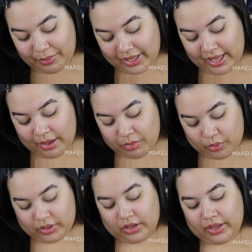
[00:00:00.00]
PM
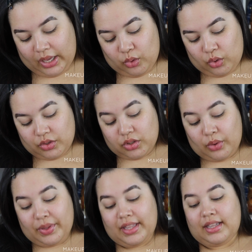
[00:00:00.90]
only. Okay, cool.
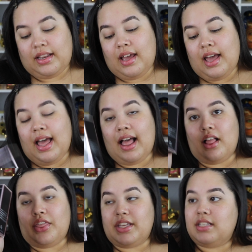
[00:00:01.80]
So
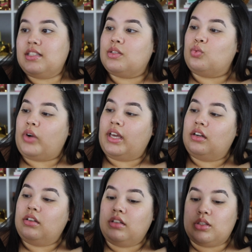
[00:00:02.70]
this
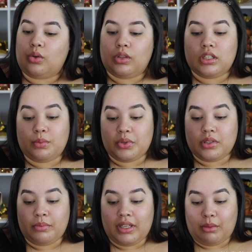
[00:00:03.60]
retinol is only supposed
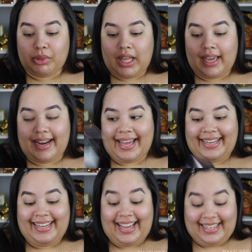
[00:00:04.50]
to be applied at
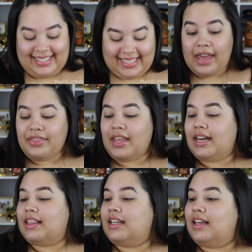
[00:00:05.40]
night. And
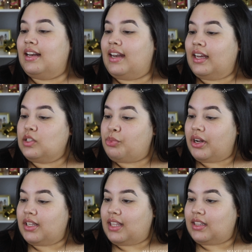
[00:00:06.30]
then the next
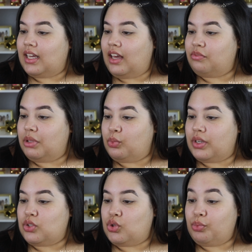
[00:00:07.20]
product that they gave me
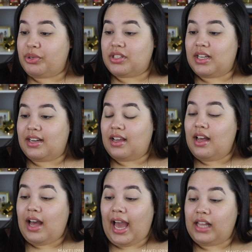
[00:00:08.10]
was 2%
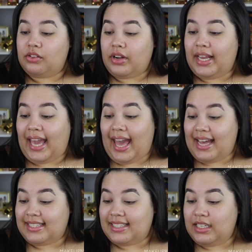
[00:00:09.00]
hyaluronic
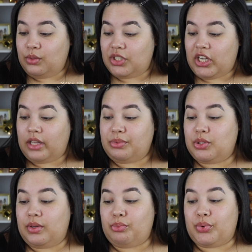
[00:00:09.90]
acid, which helps
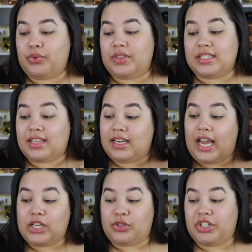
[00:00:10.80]
to improve the skin
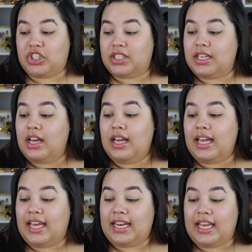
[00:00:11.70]
hydration
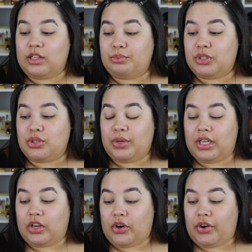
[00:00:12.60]
and helps to
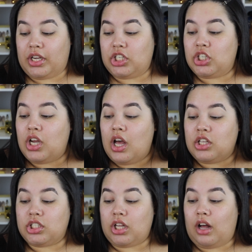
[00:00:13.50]
encourage
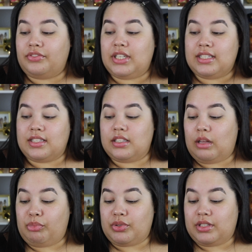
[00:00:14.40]
soft and
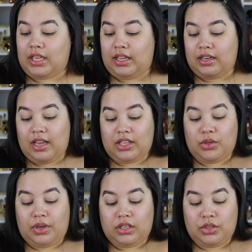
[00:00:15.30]
supple skin. And
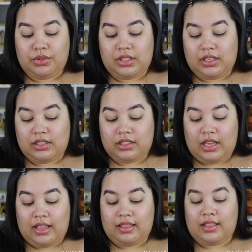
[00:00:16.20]
you can use this
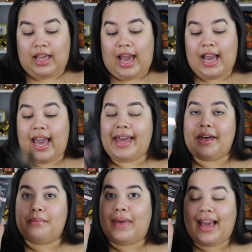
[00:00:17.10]
in the
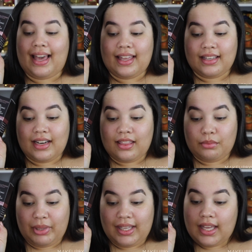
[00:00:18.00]
AM and the
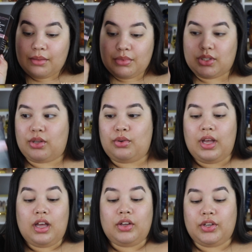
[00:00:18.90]
PM. So
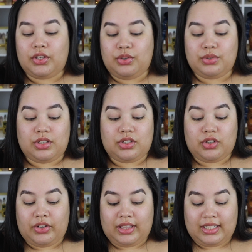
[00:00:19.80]
you can use this
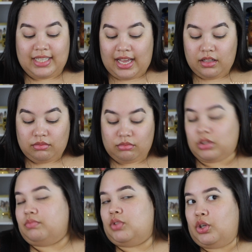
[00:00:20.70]
during the day. Well,
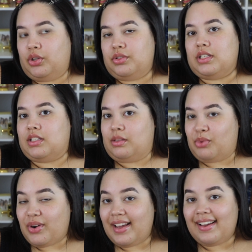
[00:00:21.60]
you can use this in the
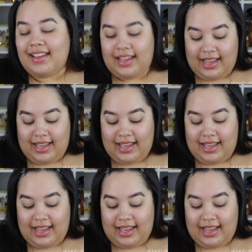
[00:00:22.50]
morning